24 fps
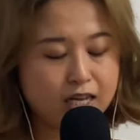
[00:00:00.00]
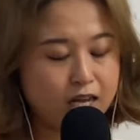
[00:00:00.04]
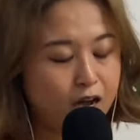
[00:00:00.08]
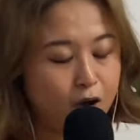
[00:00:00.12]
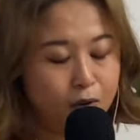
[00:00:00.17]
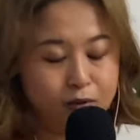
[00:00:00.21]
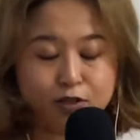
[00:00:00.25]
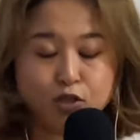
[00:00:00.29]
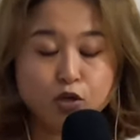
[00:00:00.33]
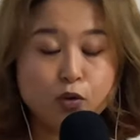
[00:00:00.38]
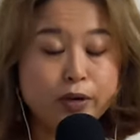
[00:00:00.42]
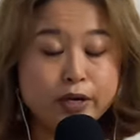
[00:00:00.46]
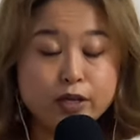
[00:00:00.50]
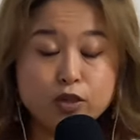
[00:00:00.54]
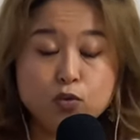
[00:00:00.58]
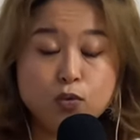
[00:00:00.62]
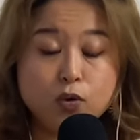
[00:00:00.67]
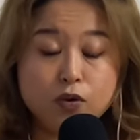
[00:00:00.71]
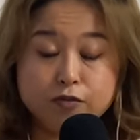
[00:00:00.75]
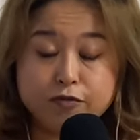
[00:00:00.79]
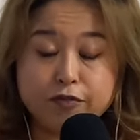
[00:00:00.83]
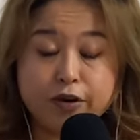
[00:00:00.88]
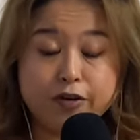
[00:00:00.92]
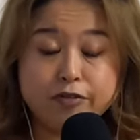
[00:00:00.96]
I was going through
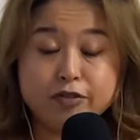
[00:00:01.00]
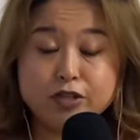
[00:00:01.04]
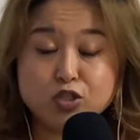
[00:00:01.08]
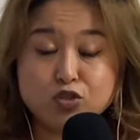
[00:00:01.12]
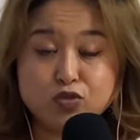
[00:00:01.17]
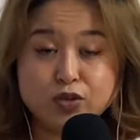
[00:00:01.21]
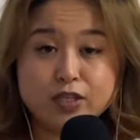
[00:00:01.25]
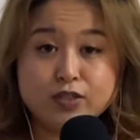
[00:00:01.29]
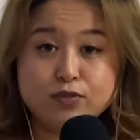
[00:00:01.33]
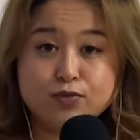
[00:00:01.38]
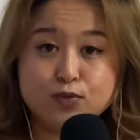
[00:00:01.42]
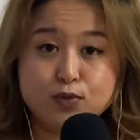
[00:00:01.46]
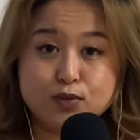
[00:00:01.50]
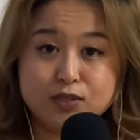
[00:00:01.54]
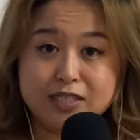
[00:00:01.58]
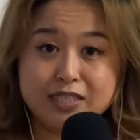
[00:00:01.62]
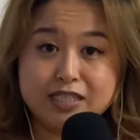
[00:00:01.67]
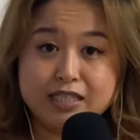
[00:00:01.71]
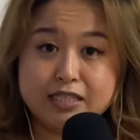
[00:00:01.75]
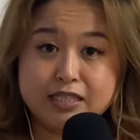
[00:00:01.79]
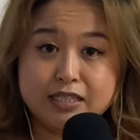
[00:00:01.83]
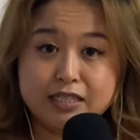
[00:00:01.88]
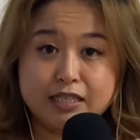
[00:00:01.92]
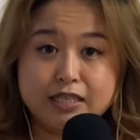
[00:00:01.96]
a very stressful
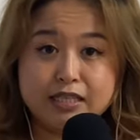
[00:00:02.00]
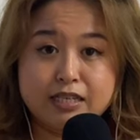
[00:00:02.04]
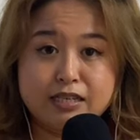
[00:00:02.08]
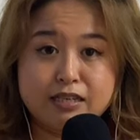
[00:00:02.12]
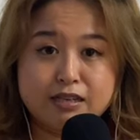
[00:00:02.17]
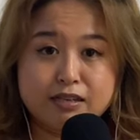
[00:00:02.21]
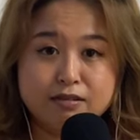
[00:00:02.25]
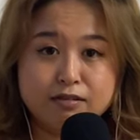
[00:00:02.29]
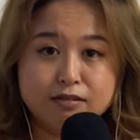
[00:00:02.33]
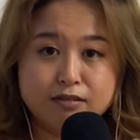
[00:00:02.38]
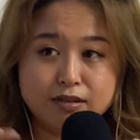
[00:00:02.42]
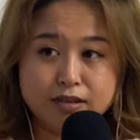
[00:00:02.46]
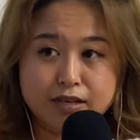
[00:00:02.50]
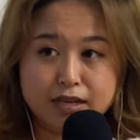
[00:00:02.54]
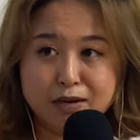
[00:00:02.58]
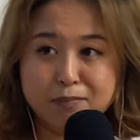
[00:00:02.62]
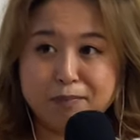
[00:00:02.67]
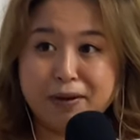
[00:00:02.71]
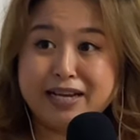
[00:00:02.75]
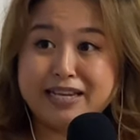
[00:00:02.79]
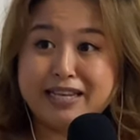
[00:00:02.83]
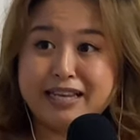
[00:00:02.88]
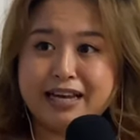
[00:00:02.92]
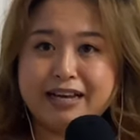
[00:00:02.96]
season in
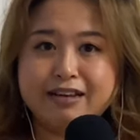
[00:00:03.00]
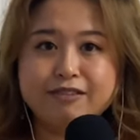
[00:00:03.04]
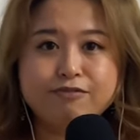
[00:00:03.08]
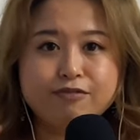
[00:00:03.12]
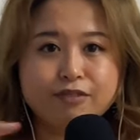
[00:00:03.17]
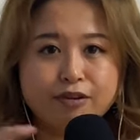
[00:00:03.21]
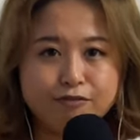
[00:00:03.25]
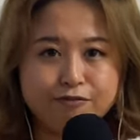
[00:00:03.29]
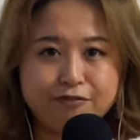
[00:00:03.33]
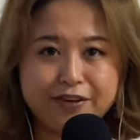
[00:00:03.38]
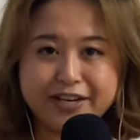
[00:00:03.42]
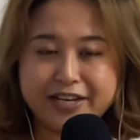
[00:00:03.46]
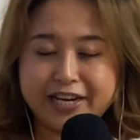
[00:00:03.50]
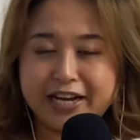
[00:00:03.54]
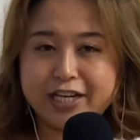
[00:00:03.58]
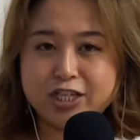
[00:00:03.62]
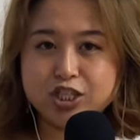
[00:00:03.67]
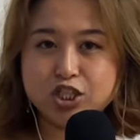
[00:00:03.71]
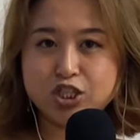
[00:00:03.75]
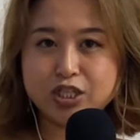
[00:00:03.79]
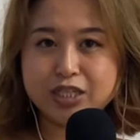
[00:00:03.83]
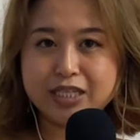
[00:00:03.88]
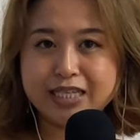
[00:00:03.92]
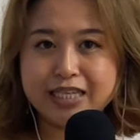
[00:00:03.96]
my life
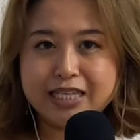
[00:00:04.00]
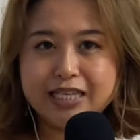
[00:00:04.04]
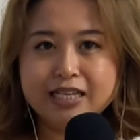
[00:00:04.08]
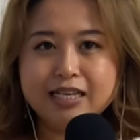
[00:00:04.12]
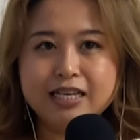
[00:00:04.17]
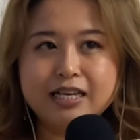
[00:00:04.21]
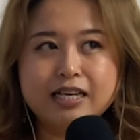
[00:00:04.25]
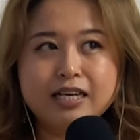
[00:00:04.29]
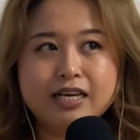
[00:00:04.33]
financially.